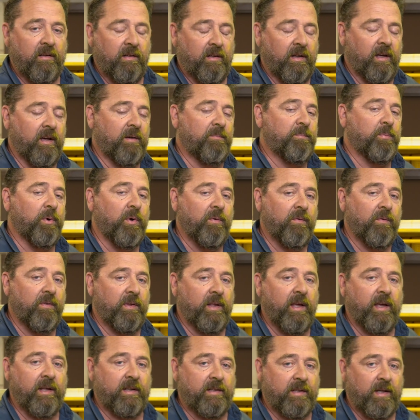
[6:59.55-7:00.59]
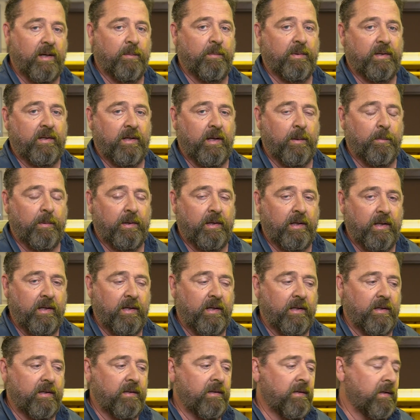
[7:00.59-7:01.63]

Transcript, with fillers: And I've proven that time and time again.